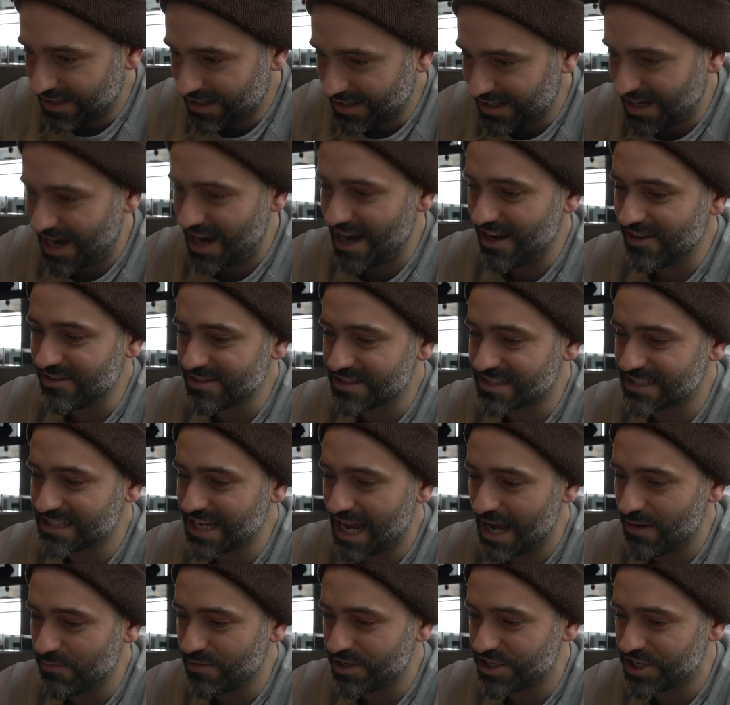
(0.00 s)
Kyle's
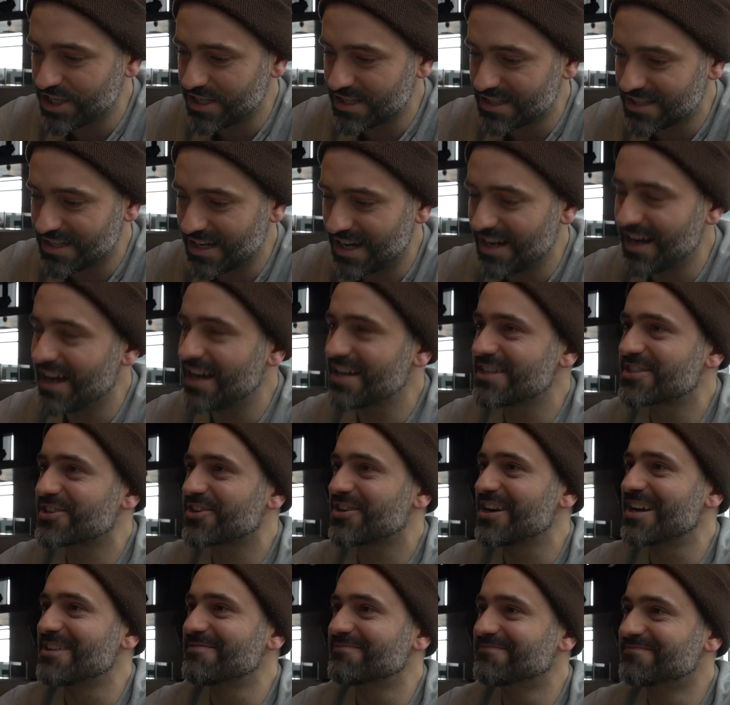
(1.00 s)
Sandwiches and Ice
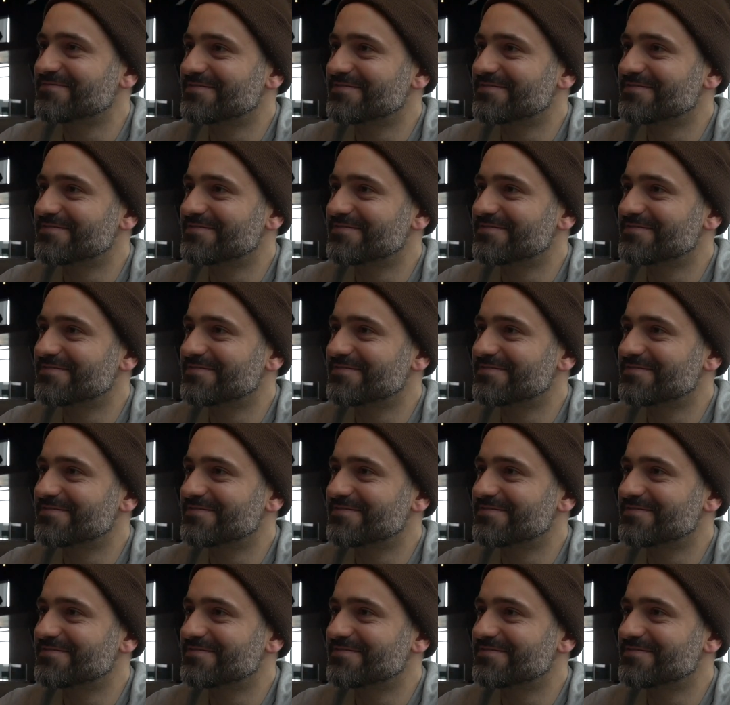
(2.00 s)
Cream.